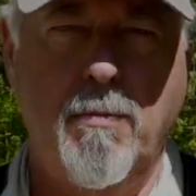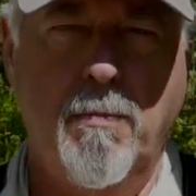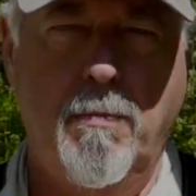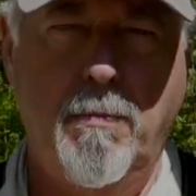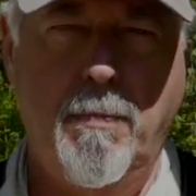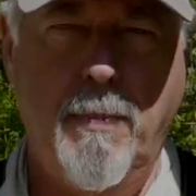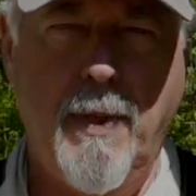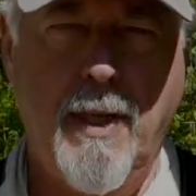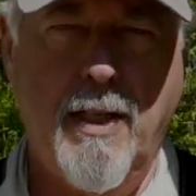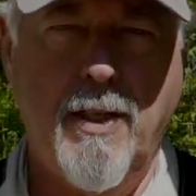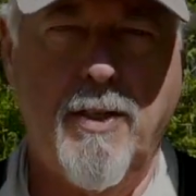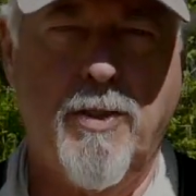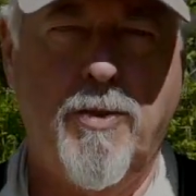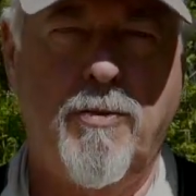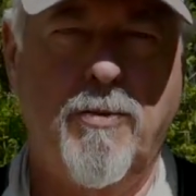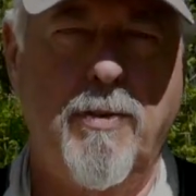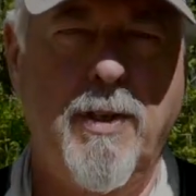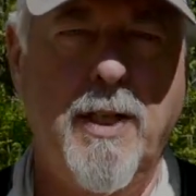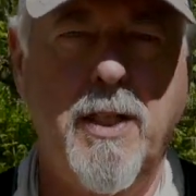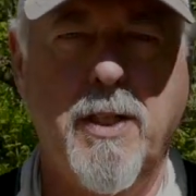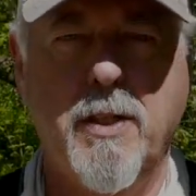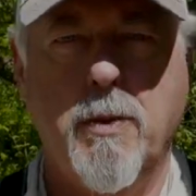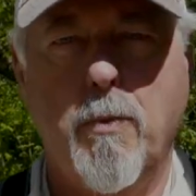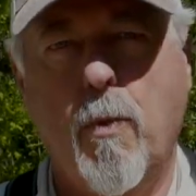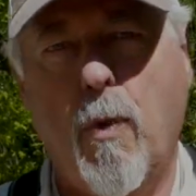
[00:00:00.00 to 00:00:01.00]
biggest
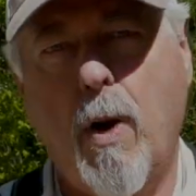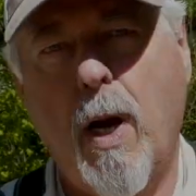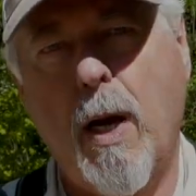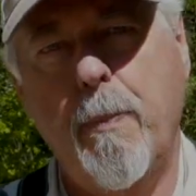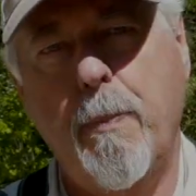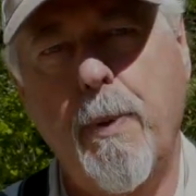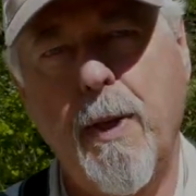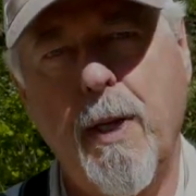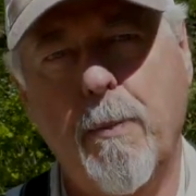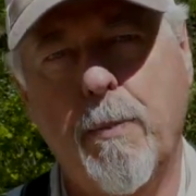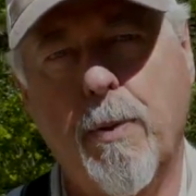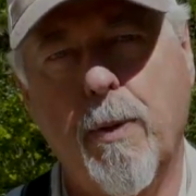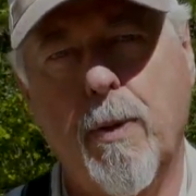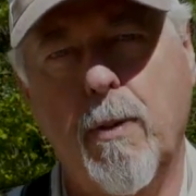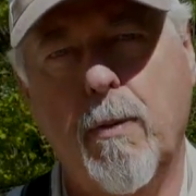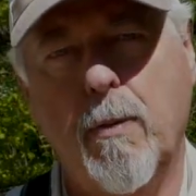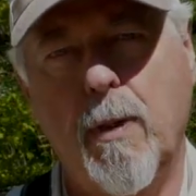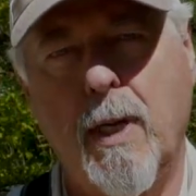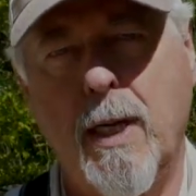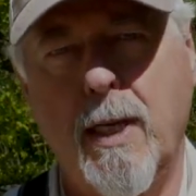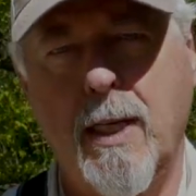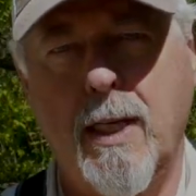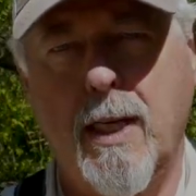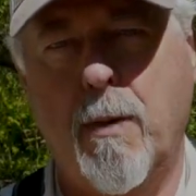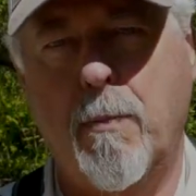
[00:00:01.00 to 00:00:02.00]
reason why people
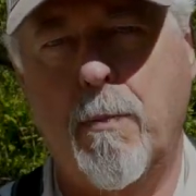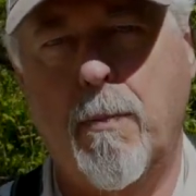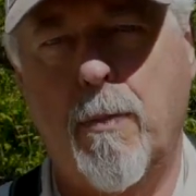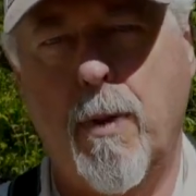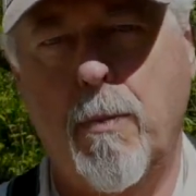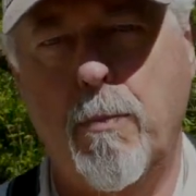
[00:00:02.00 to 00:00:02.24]
end up